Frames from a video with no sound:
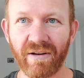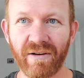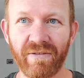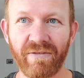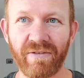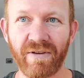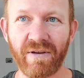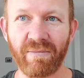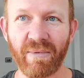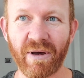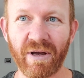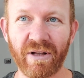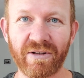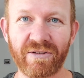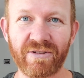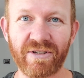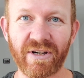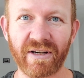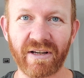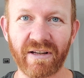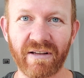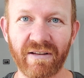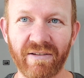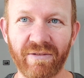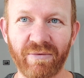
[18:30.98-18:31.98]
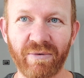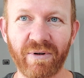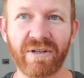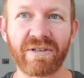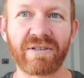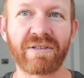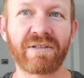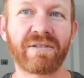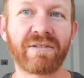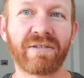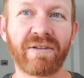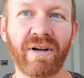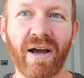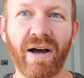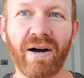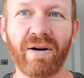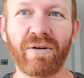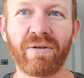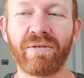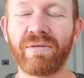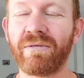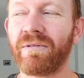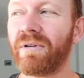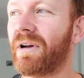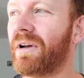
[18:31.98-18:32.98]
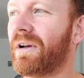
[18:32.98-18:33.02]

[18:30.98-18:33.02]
female chickens, how